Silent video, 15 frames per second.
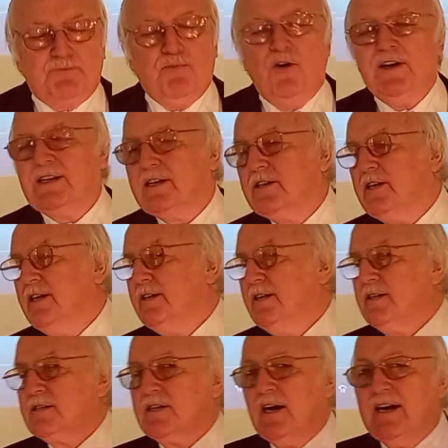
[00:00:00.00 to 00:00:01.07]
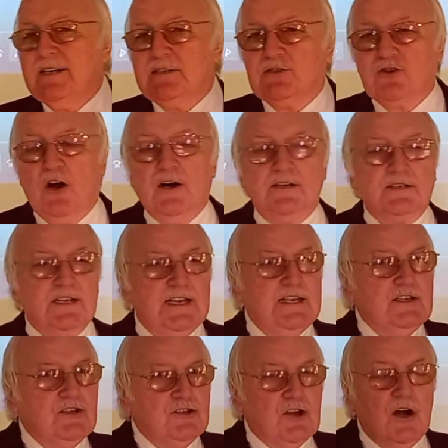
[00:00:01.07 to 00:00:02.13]
Boy, this guy danced. He
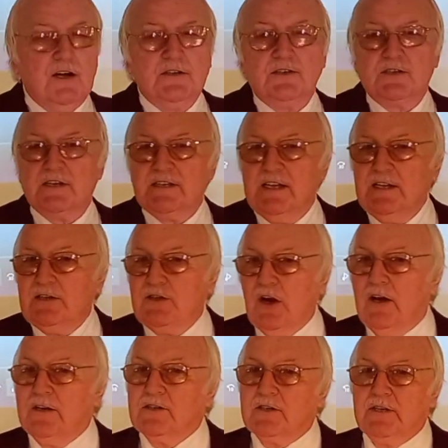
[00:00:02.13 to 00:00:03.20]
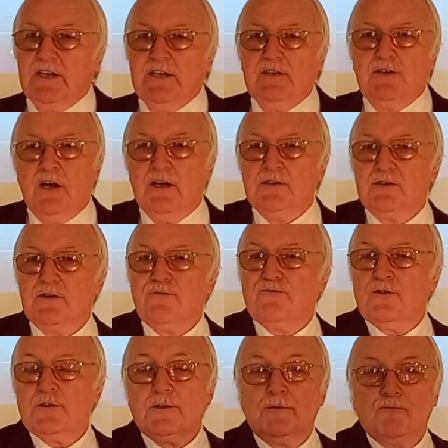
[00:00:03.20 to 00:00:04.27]
danced and he danced and he danced in
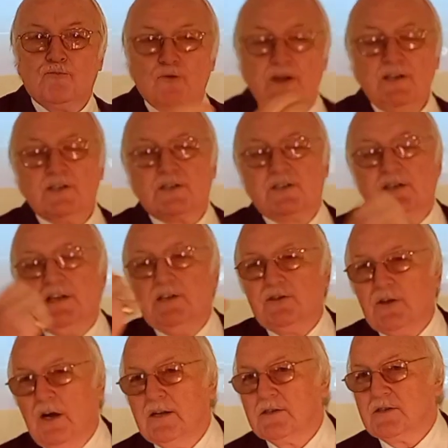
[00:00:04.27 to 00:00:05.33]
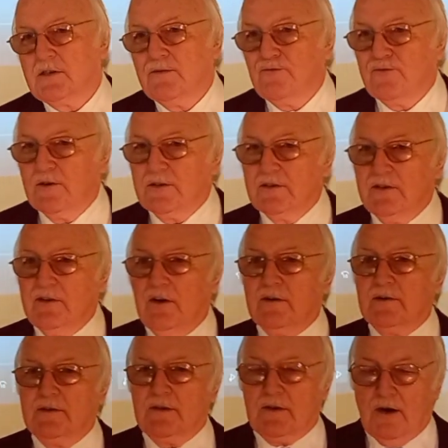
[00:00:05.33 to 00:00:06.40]
front of the priests. He danced in front of the Ark
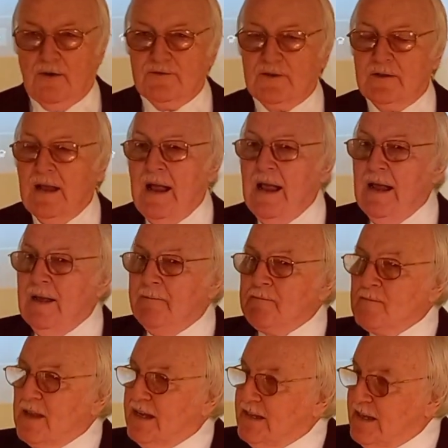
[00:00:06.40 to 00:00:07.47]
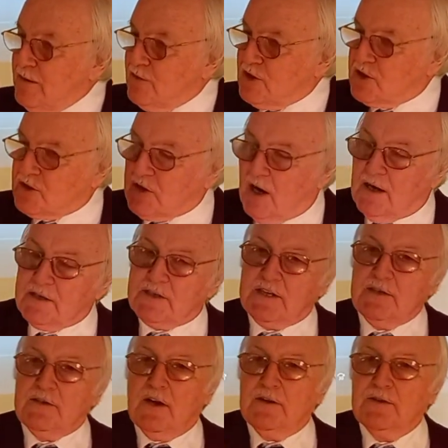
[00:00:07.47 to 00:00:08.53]
of the Covenant. And he was dancing
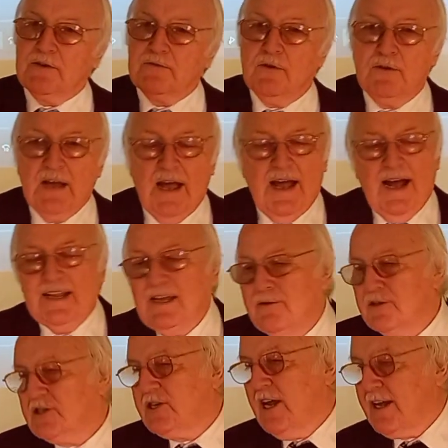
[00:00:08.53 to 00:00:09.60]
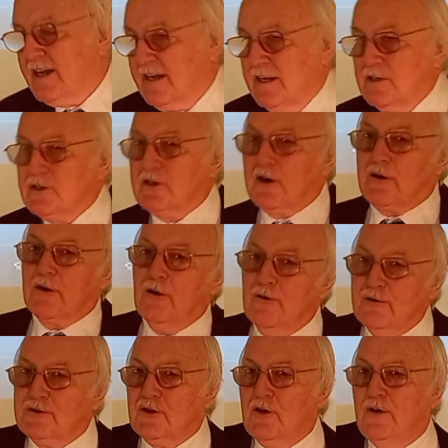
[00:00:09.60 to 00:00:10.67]
down the road. And he was taking his
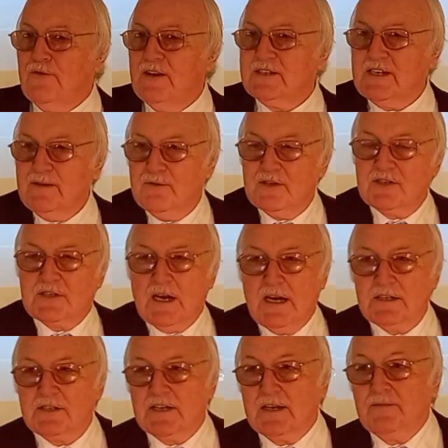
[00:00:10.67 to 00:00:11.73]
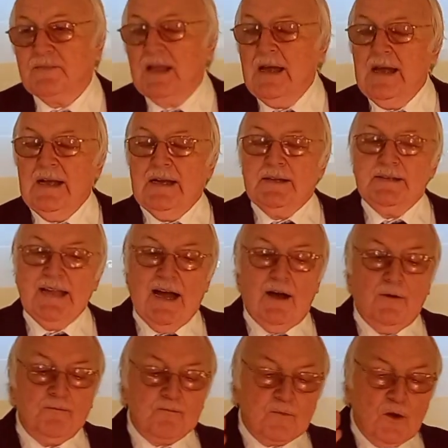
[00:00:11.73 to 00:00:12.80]
clothes off as he was dancing.
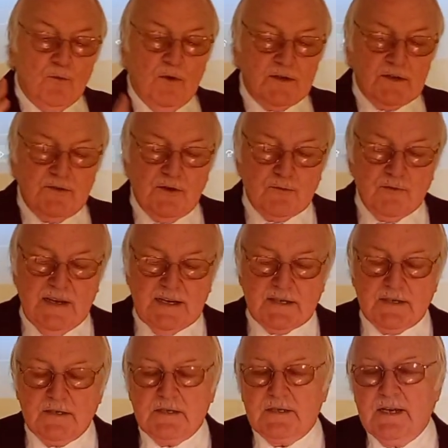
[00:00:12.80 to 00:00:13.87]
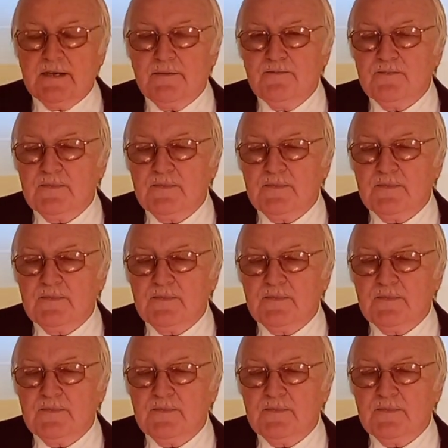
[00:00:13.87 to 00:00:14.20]
Now, one of the reasons that